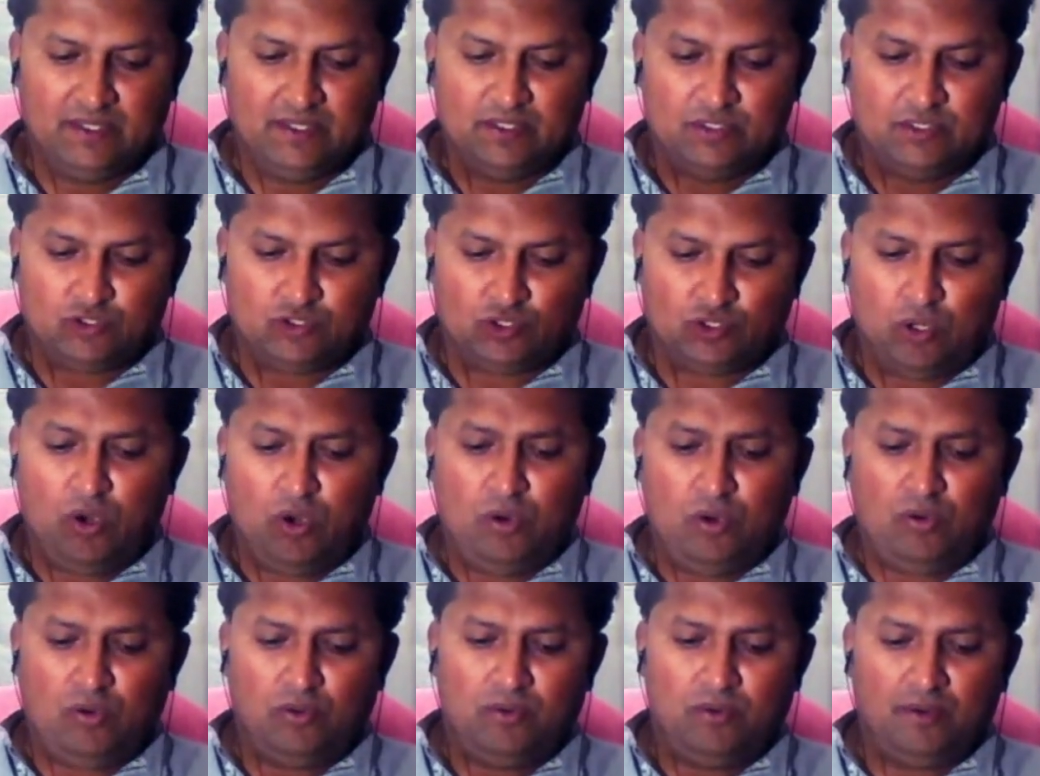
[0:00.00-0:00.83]

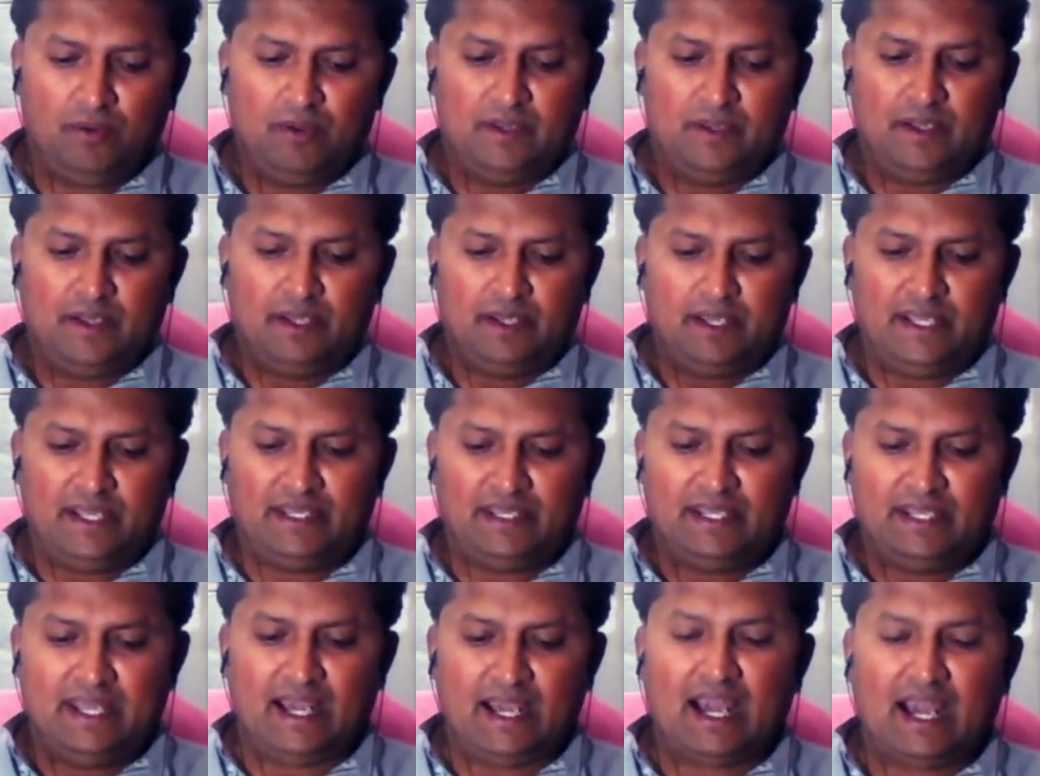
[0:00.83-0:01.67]
So, in
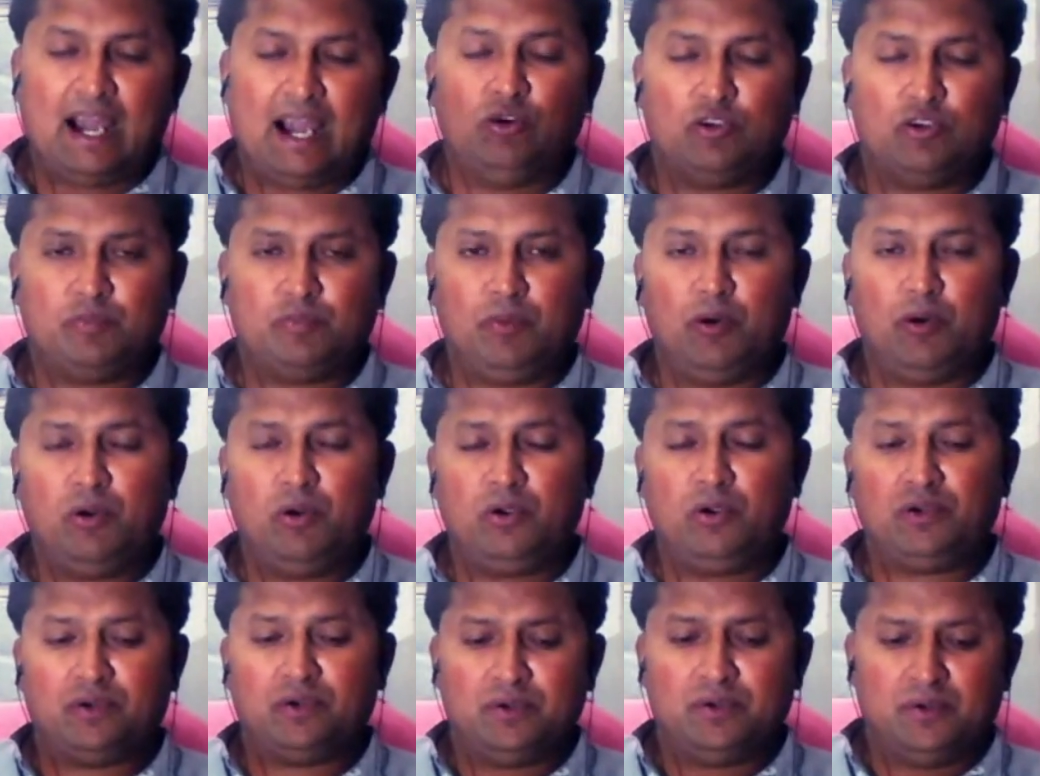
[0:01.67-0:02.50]
the output
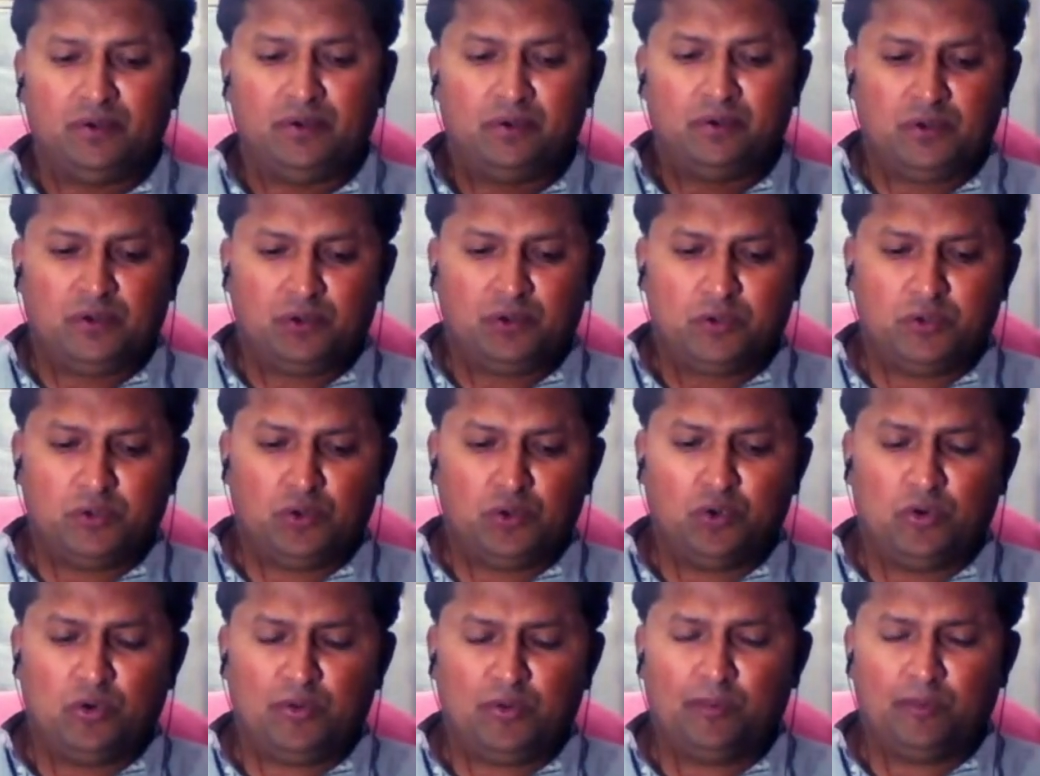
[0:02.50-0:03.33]

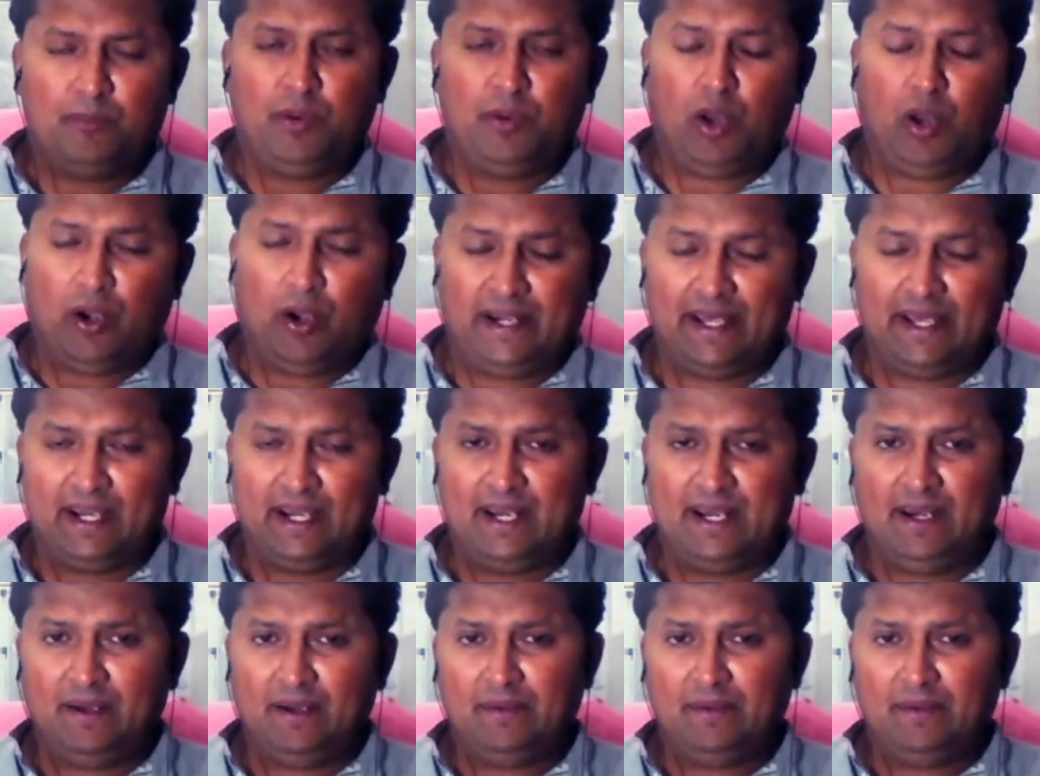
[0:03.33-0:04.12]
to Blondel,